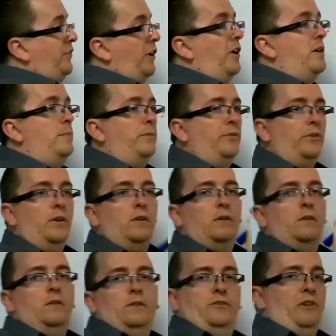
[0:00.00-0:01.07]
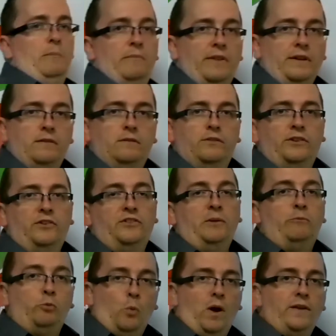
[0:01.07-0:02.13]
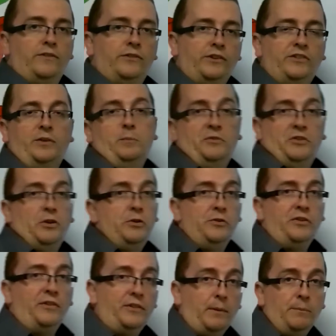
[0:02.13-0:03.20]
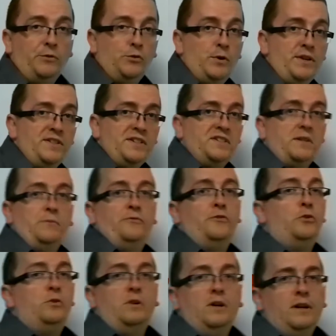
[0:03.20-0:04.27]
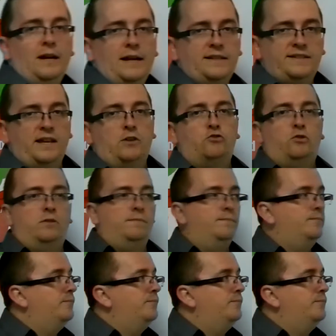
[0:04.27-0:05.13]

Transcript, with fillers: times something. 6 times 1, 6 times 2, 6 times 3, 6 times 4, etc.